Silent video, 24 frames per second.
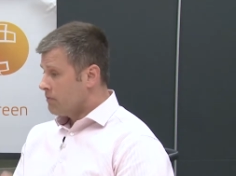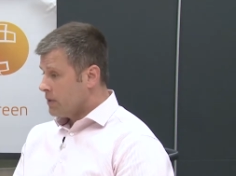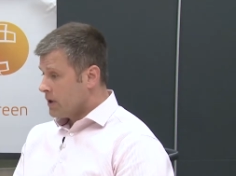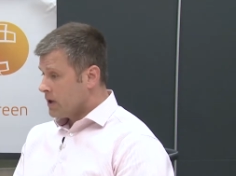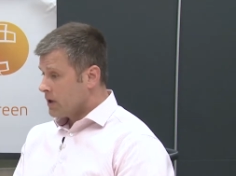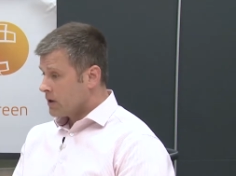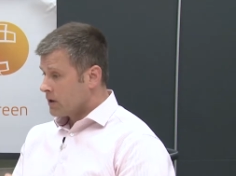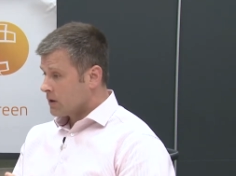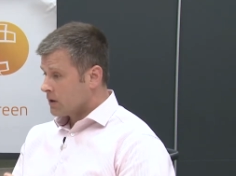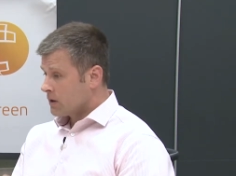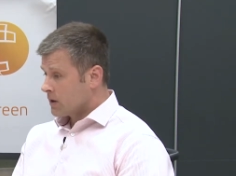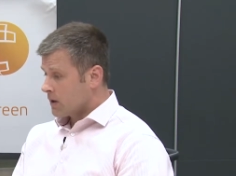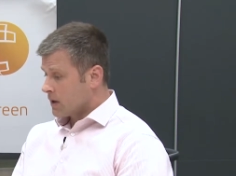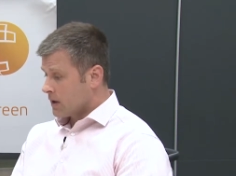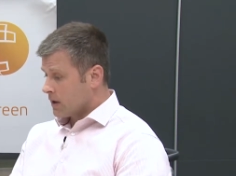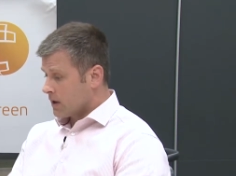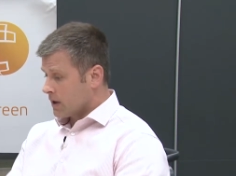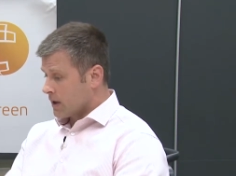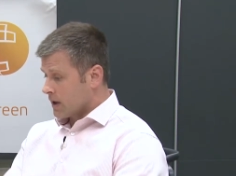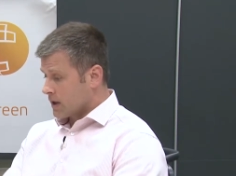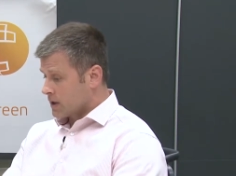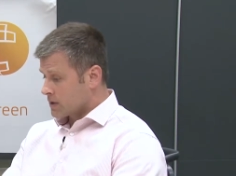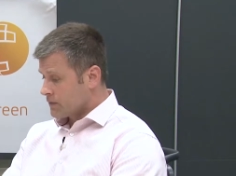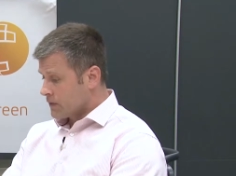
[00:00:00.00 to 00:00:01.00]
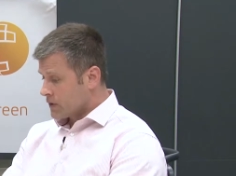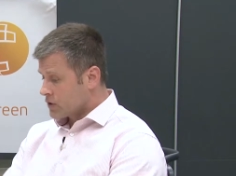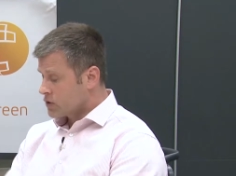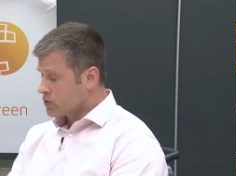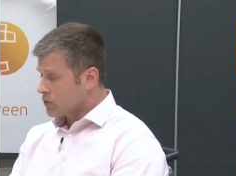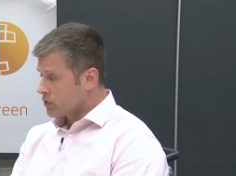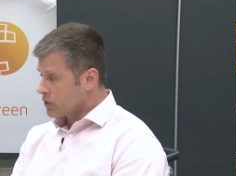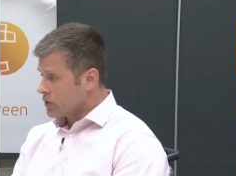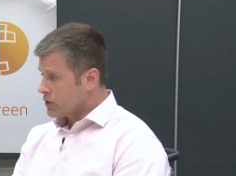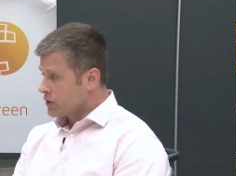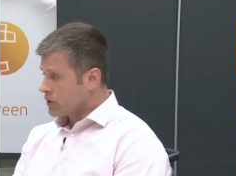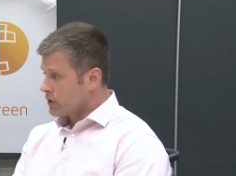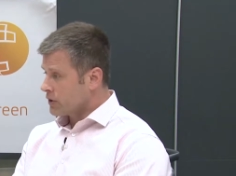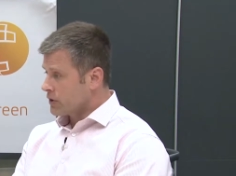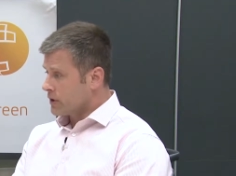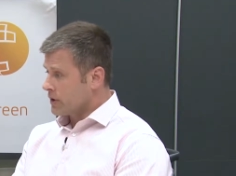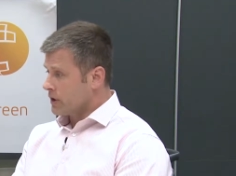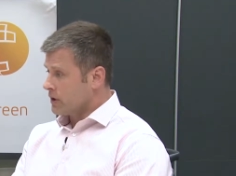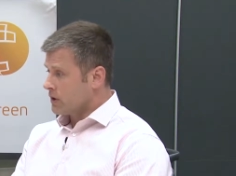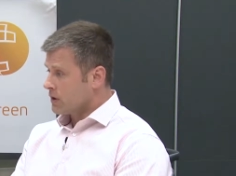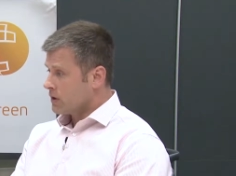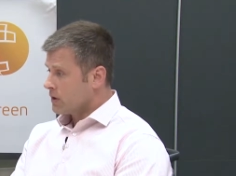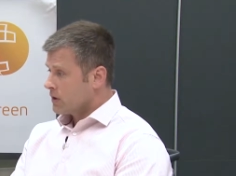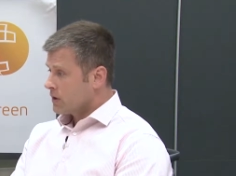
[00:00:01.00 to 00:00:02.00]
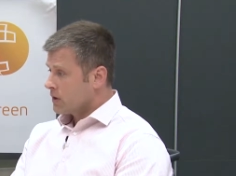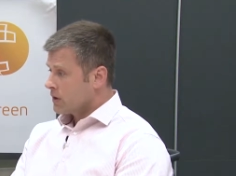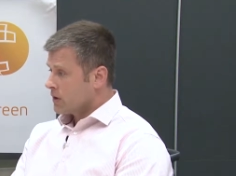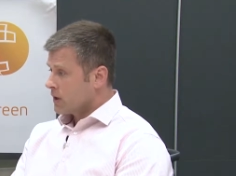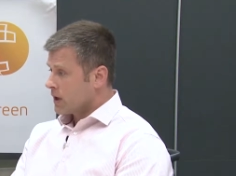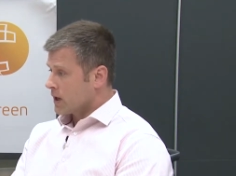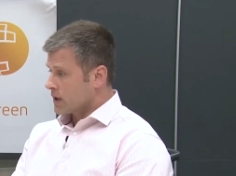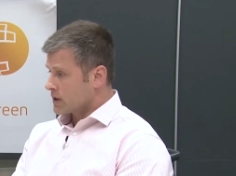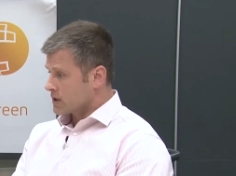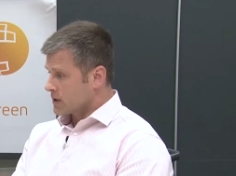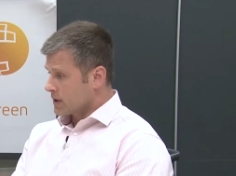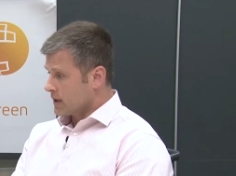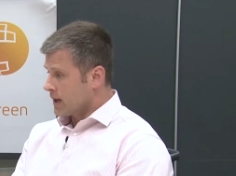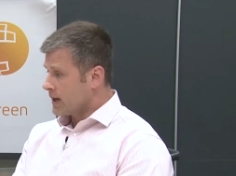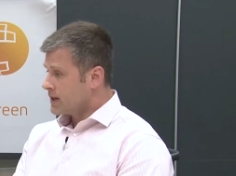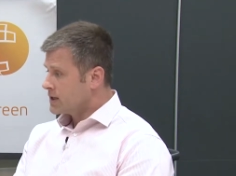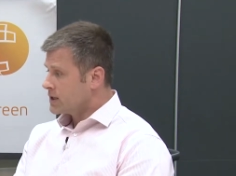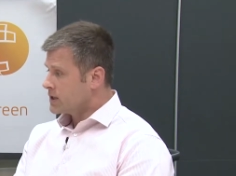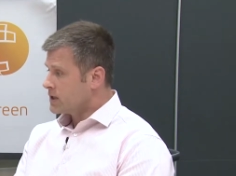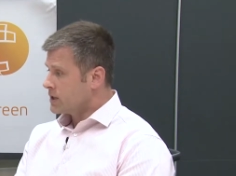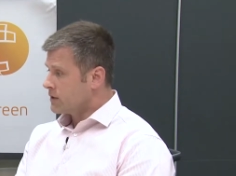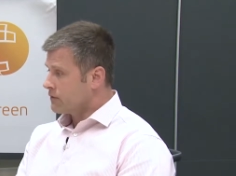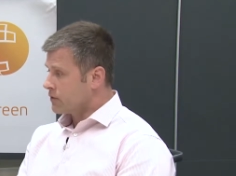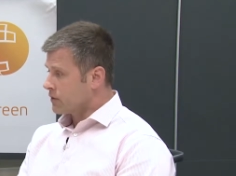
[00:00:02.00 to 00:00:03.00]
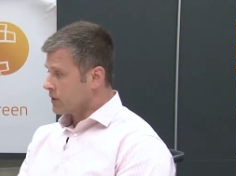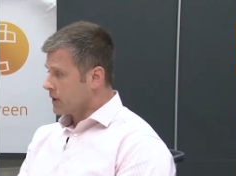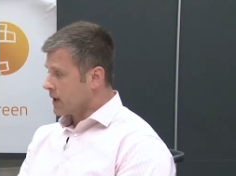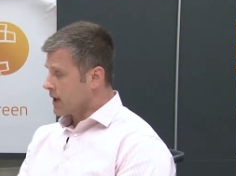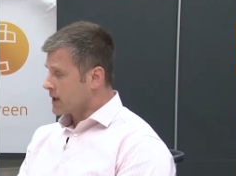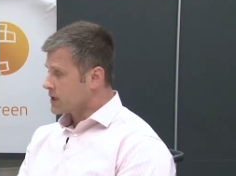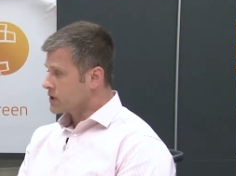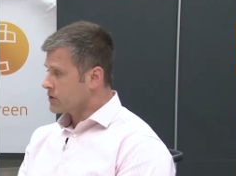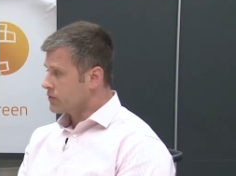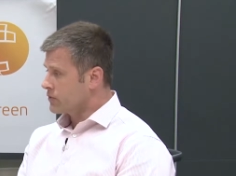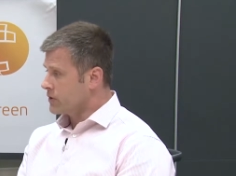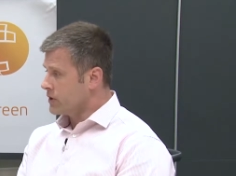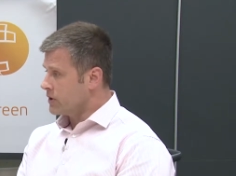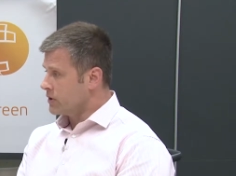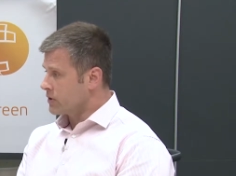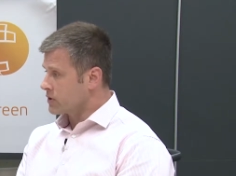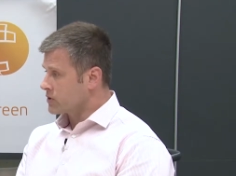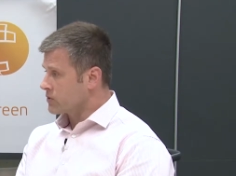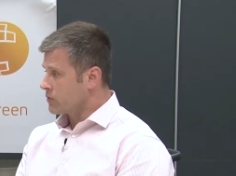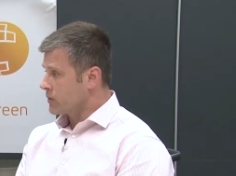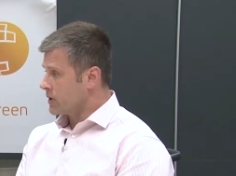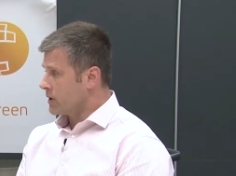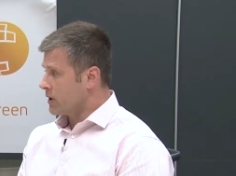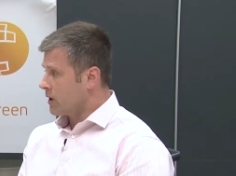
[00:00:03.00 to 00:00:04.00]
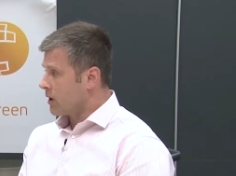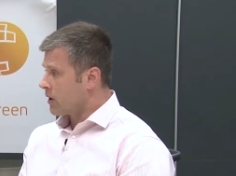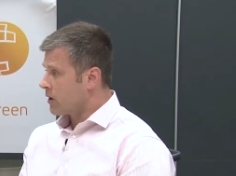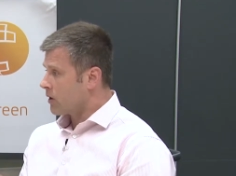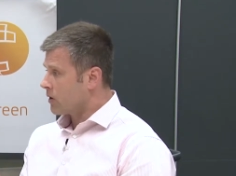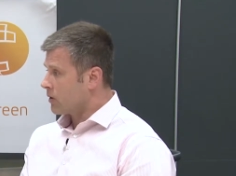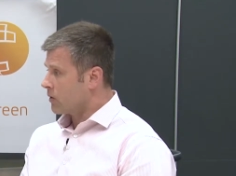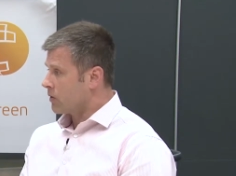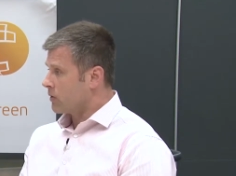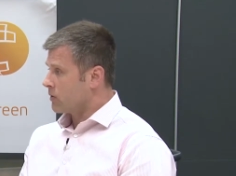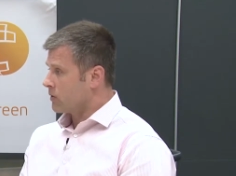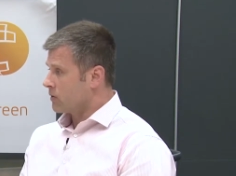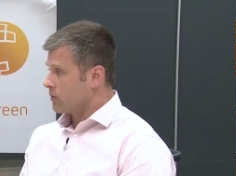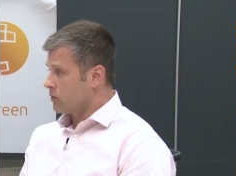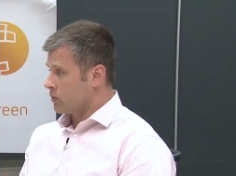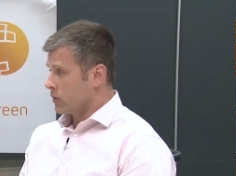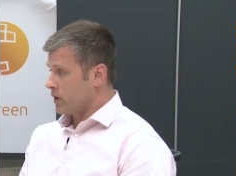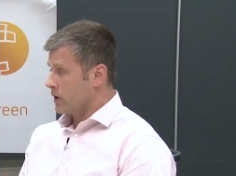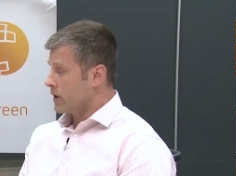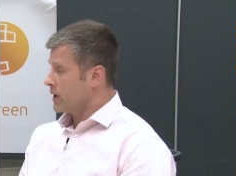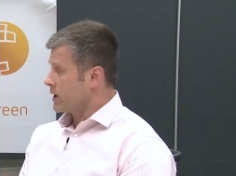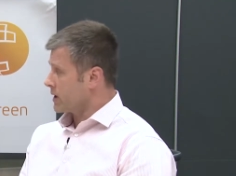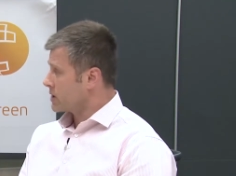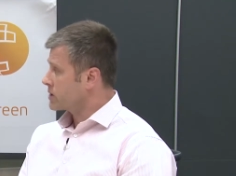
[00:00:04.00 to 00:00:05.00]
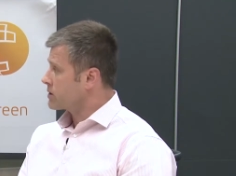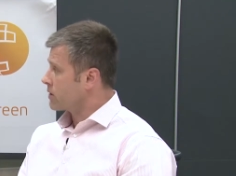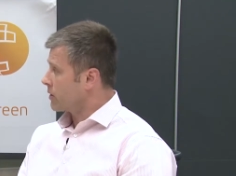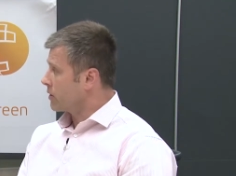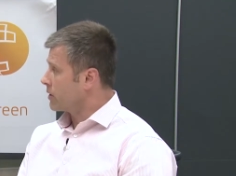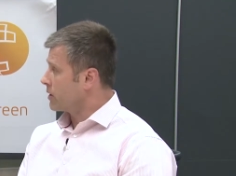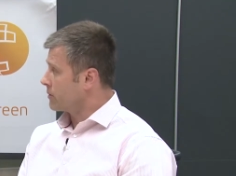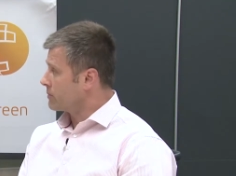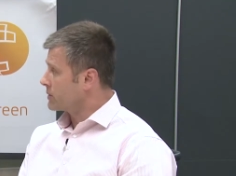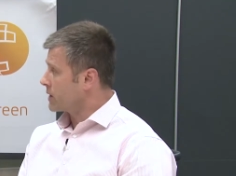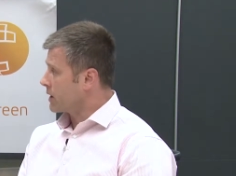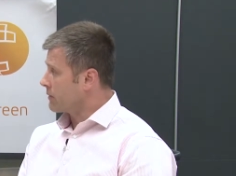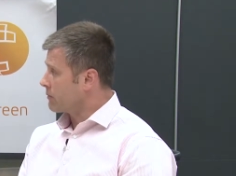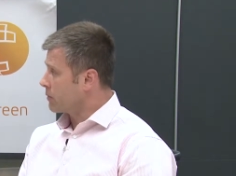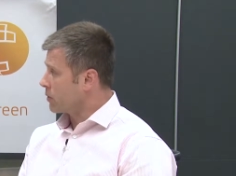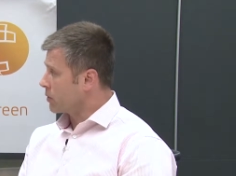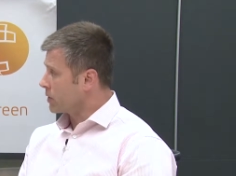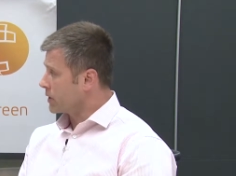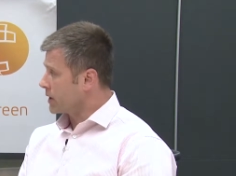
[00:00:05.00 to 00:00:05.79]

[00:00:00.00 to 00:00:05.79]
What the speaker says: being as Visual Unity as an entity for the last 3 years, we are really a startup type